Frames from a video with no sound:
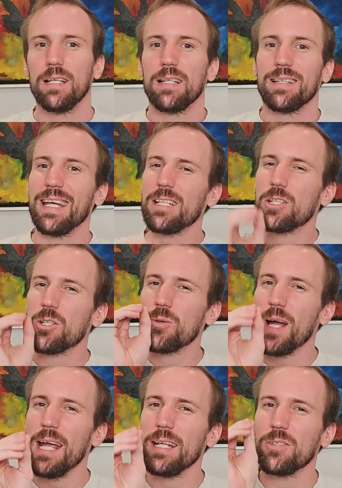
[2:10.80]
They
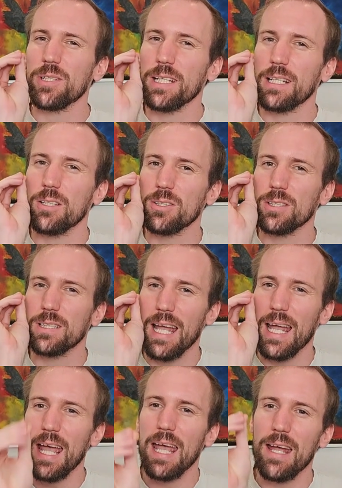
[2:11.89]
try to include
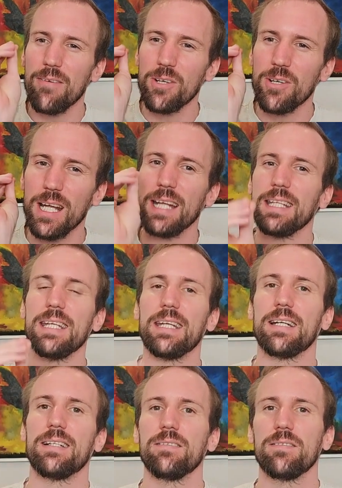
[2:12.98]
every
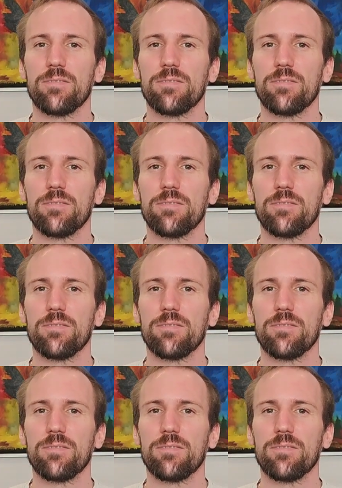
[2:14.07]
idea